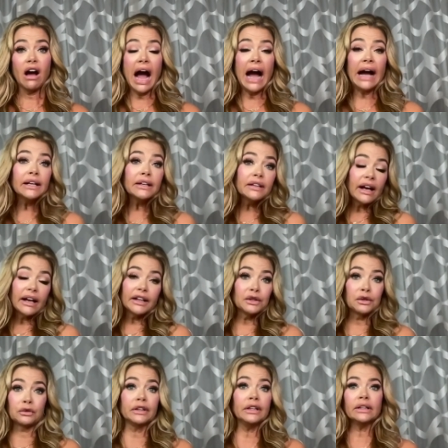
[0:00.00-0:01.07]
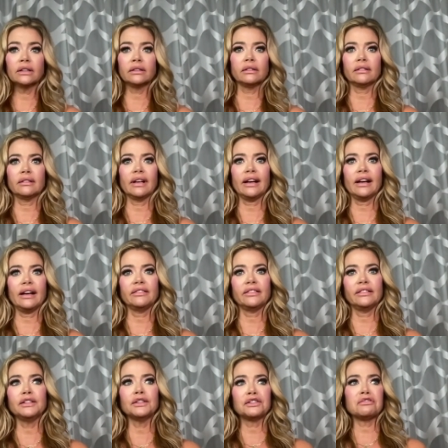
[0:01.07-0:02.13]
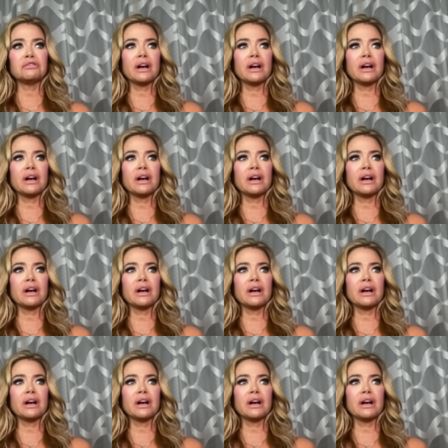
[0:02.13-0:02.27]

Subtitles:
I agree. And, you know,